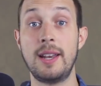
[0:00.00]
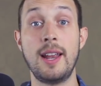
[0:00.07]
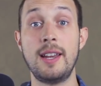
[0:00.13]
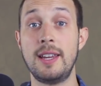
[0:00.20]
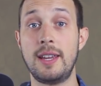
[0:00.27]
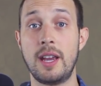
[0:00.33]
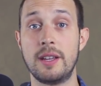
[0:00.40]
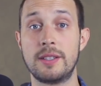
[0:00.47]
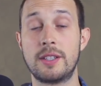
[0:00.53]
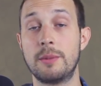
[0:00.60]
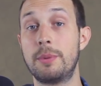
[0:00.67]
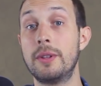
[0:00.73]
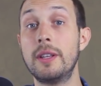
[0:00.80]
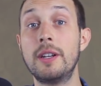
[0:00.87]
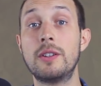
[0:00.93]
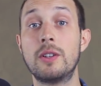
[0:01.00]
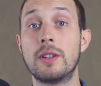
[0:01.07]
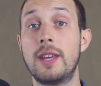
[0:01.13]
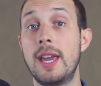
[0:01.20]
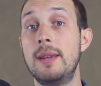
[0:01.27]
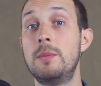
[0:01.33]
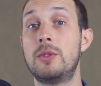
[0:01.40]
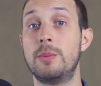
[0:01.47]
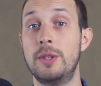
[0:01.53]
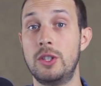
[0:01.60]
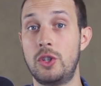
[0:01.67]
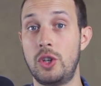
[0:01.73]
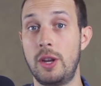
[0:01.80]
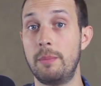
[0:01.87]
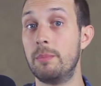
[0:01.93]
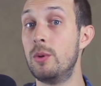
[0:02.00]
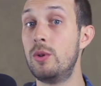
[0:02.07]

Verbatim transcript: In any case, the political gamesmanship